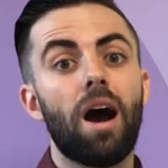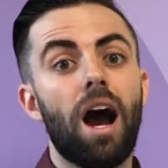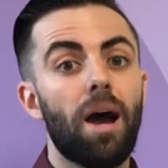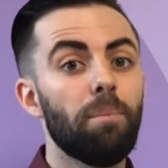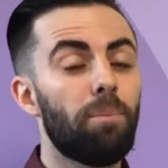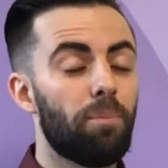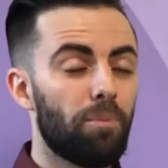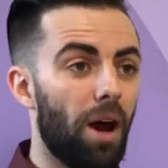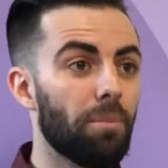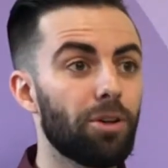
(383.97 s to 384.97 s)

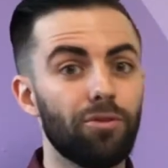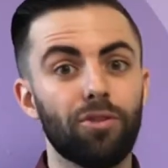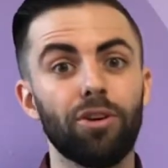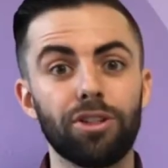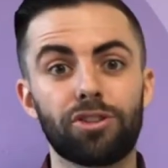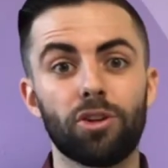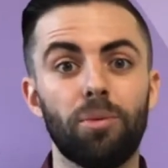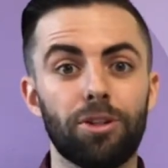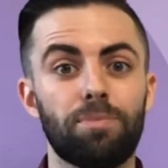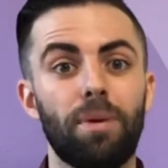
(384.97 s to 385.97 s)
I'm converting so
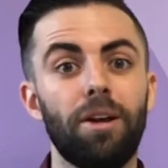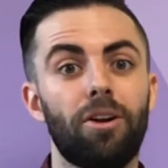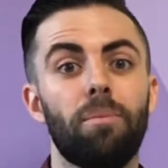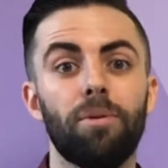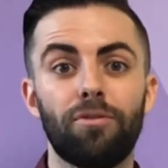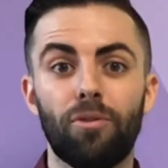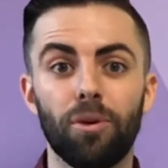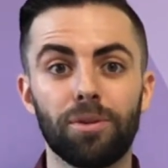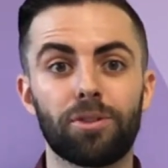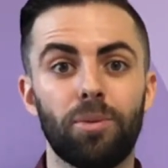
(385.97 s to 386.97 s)
much better, I'm
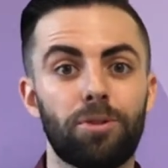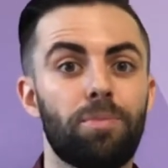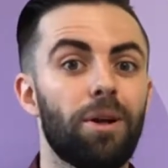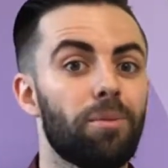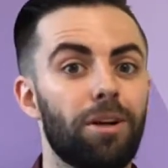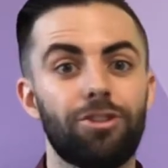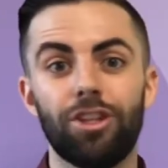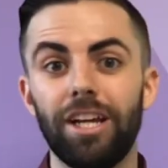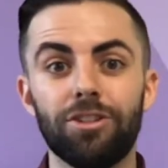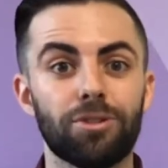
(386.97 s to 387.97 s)
performing so much better, my
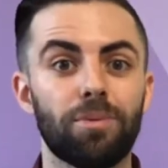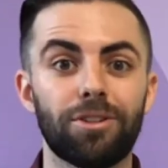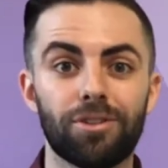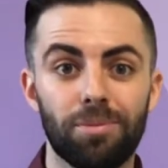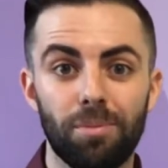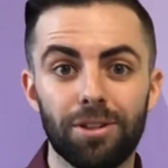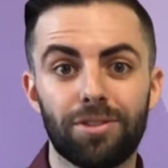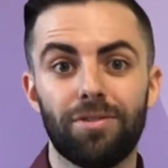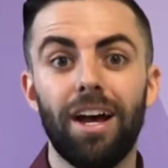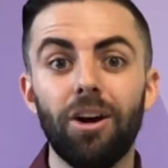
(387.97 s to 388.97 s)
changes must
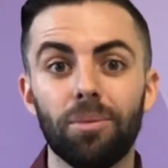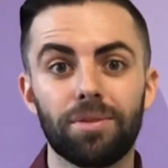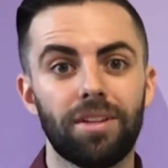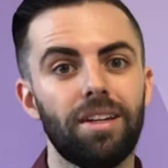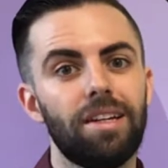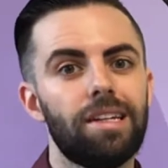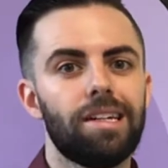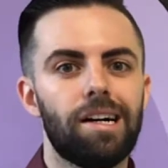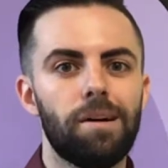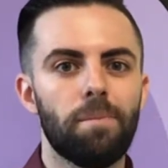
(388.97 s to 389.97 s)
have helped.
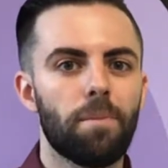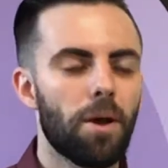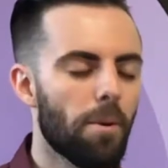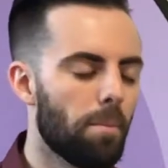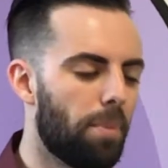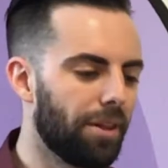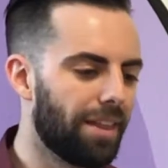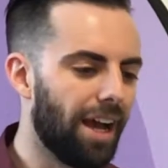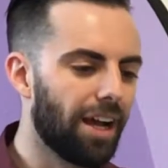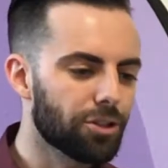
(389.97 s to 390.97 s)
But
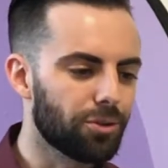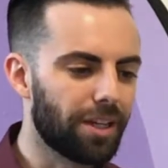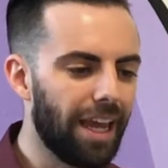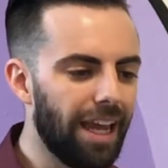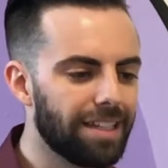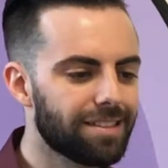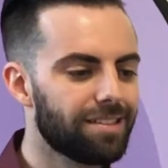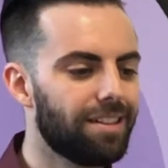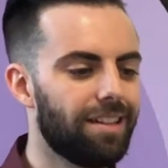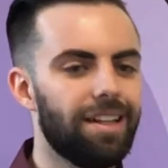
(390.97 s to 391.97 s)
the actual case
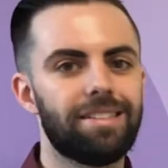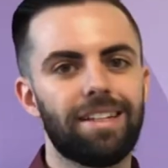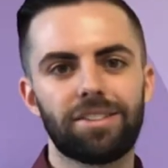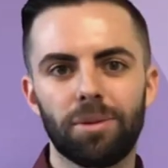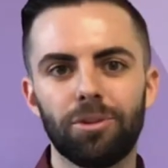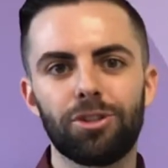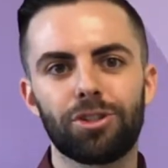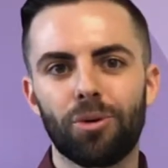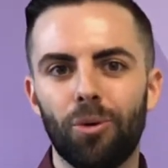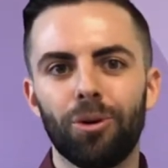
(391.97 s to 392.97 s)
is that someone
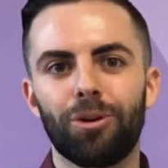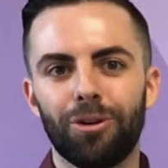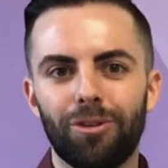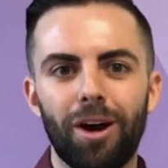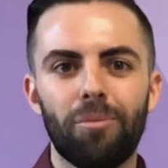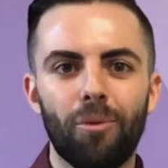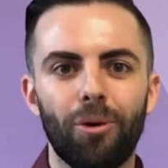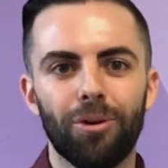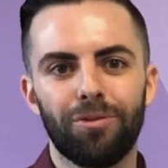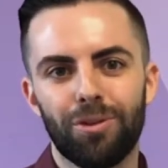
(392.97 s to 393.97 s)
just ordered a lot
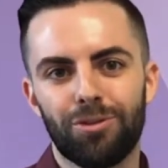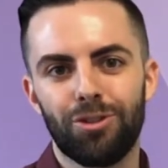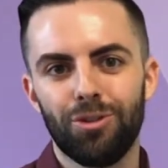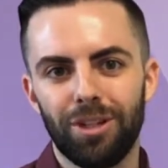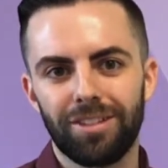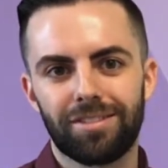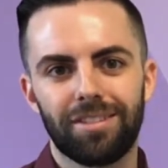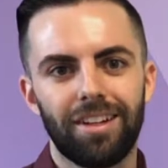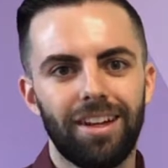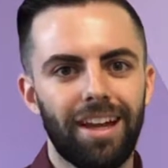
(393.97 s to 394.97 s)
more of those units,
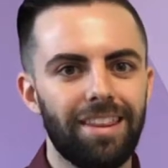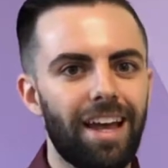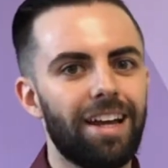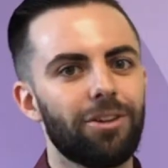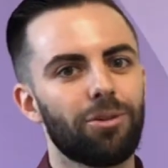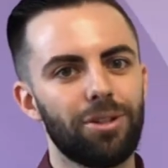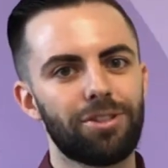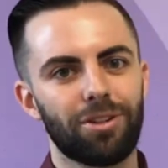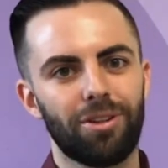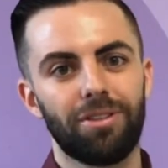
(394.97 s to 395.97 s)
and that
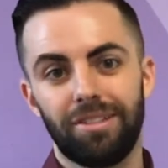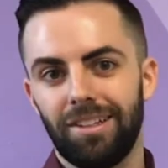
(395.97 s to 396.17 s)
increased our